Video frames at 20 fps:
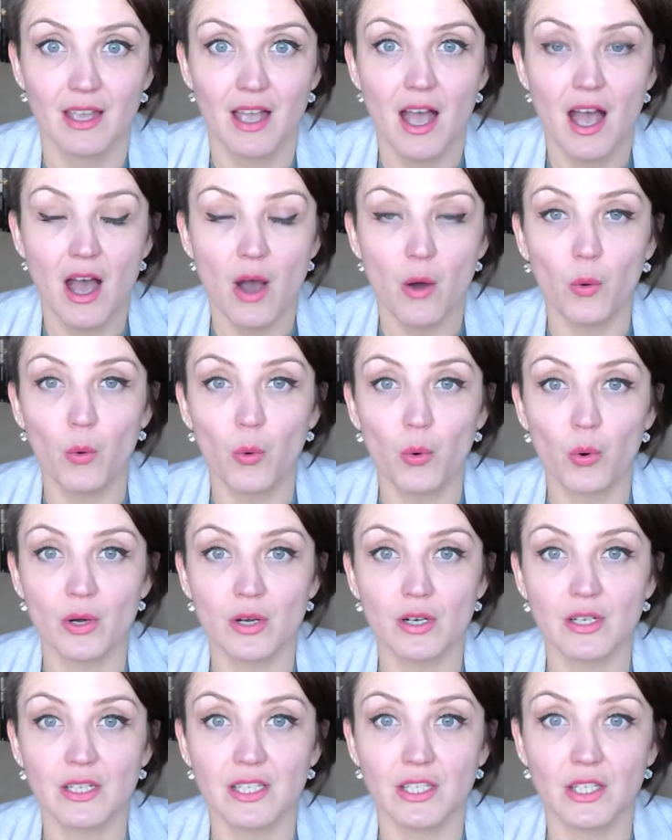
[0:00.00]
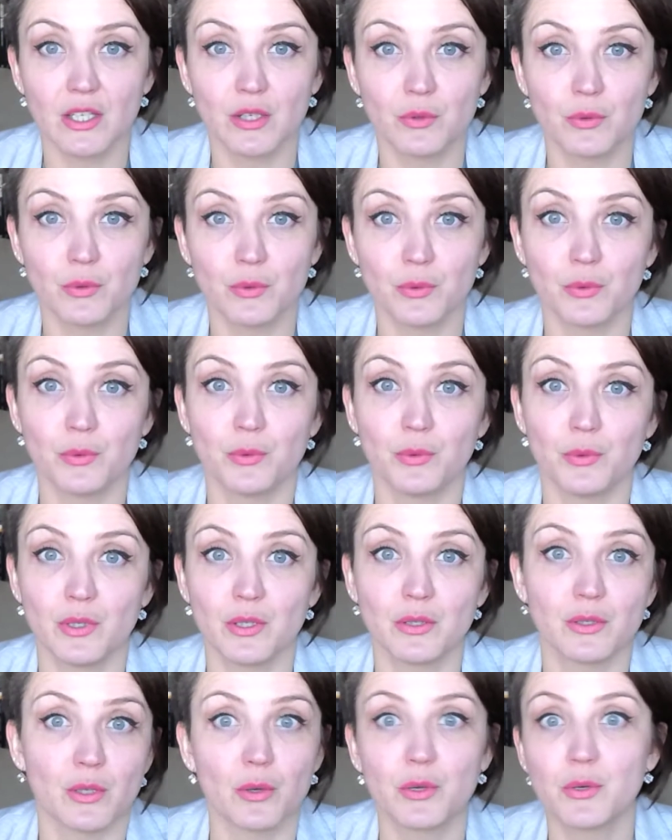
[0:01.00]
Or
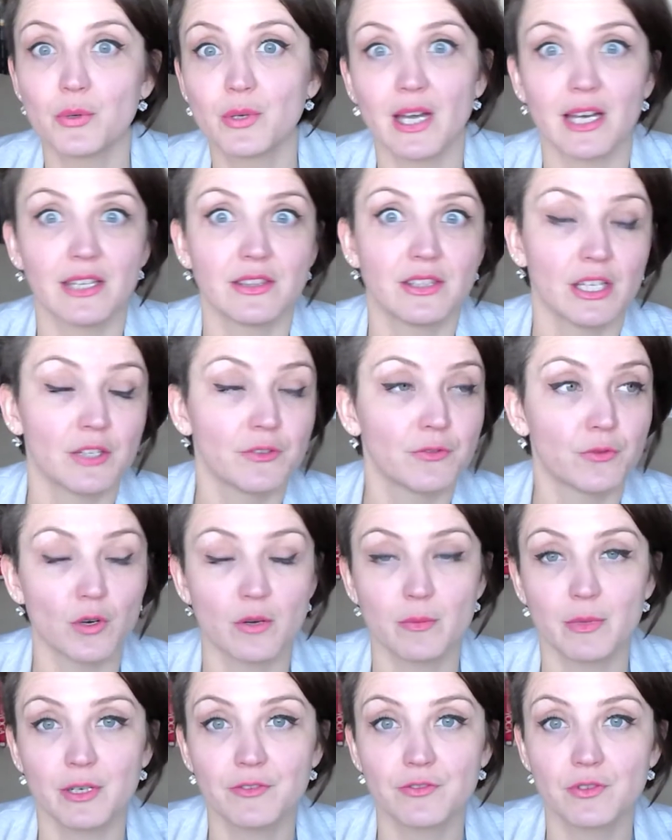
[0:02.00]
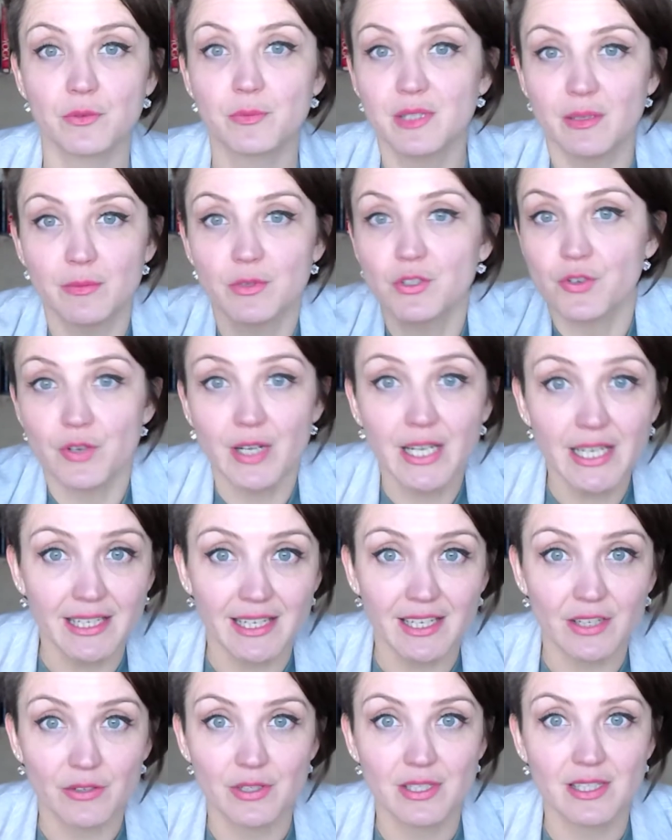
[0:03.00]
you got that format from some
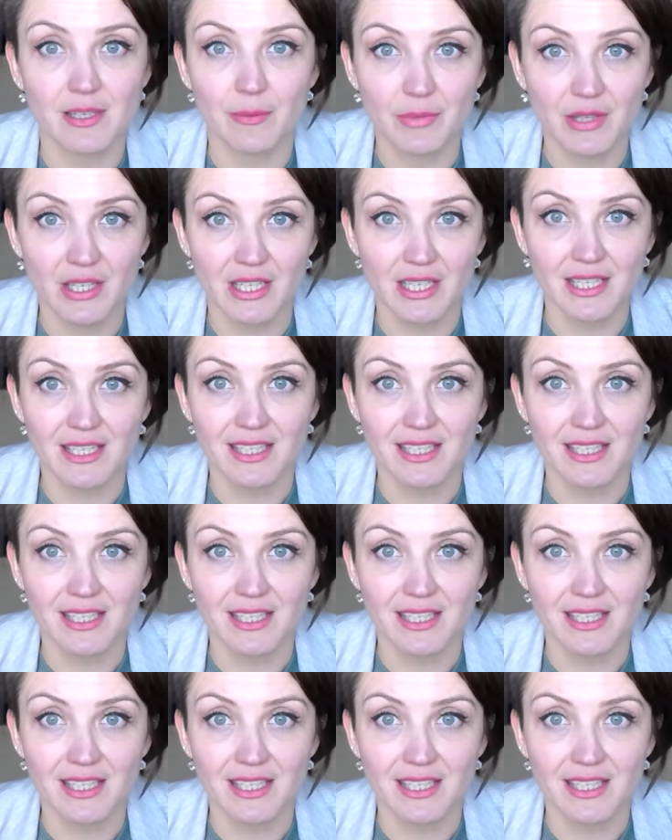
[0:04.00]
training or something.